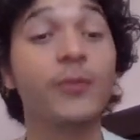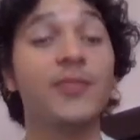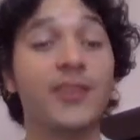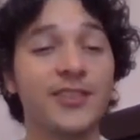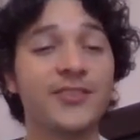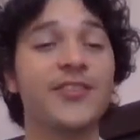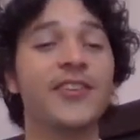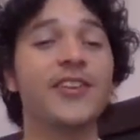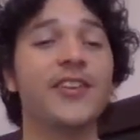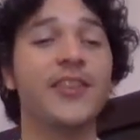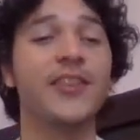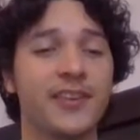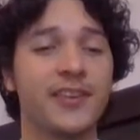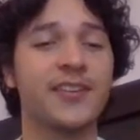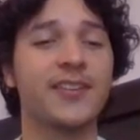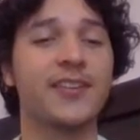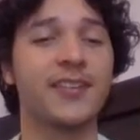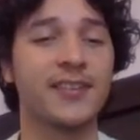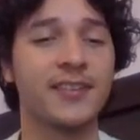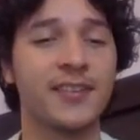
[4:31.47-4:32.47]
That's fair.
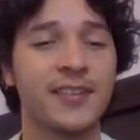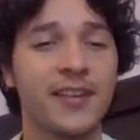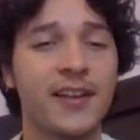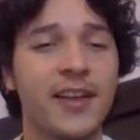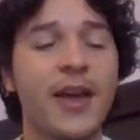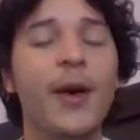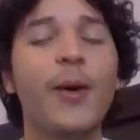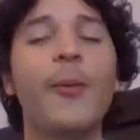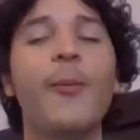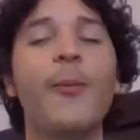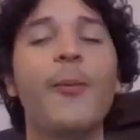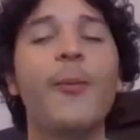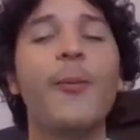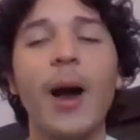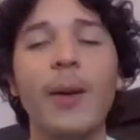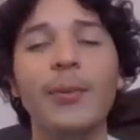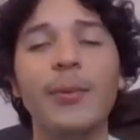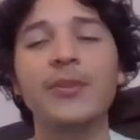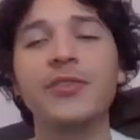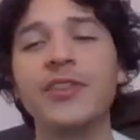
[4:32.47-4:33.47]
Well,
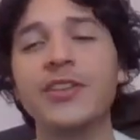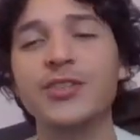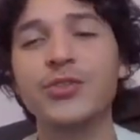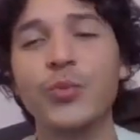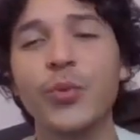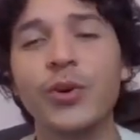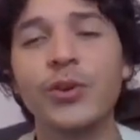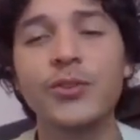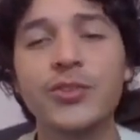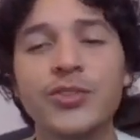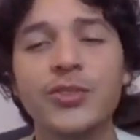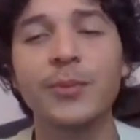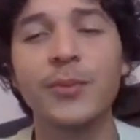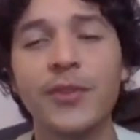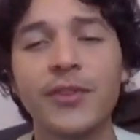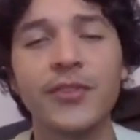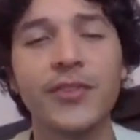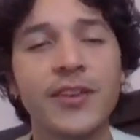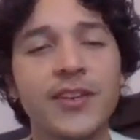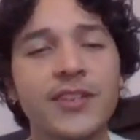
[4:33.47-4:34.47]
how about this? What are some
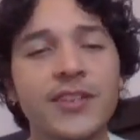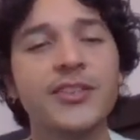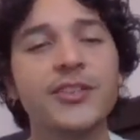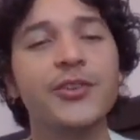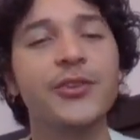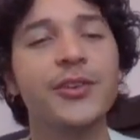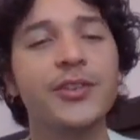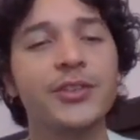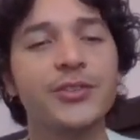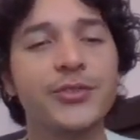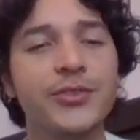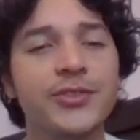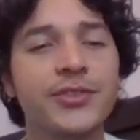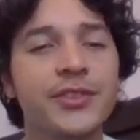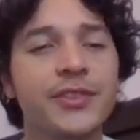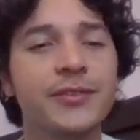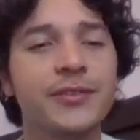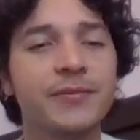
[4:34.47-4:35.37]
of the things that you're interested